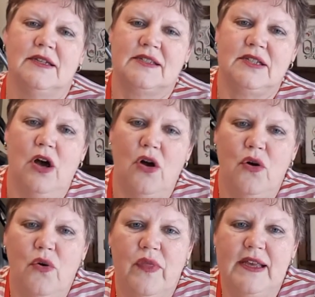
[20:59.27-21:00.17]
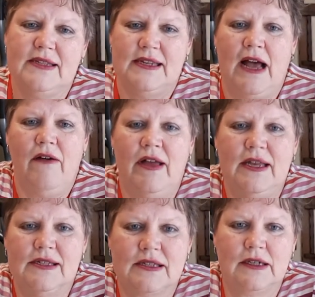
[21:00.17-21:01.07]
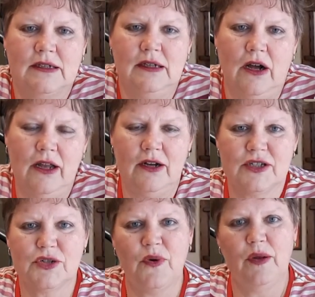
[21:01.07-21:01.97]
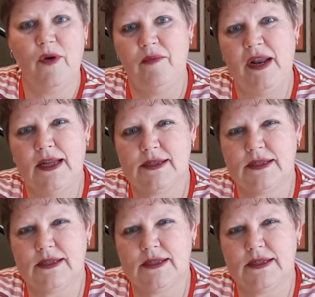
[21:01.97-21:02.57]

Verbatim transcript: So this now has gone on twenty-one minutes.